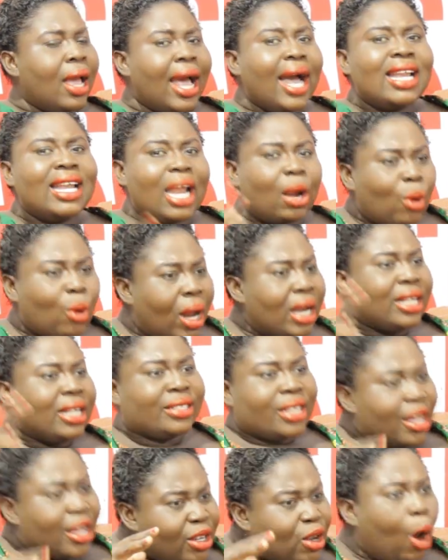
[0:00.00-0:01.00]
And I run and
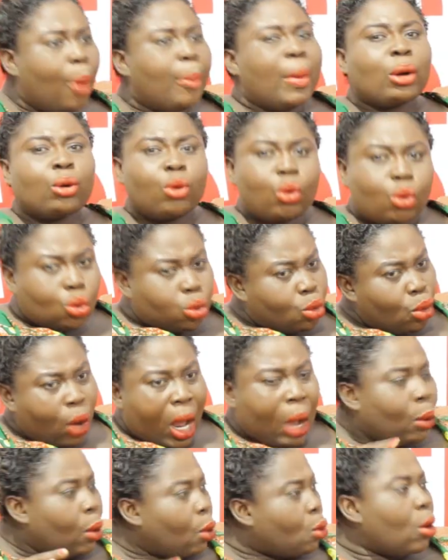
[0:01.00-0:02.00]
say, you are a crew,
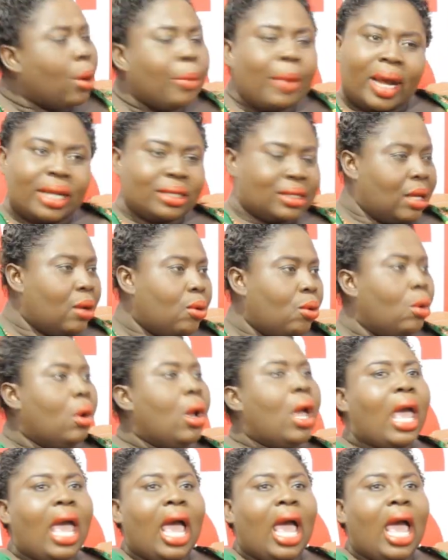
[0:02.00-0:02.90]
a promo, I say, no.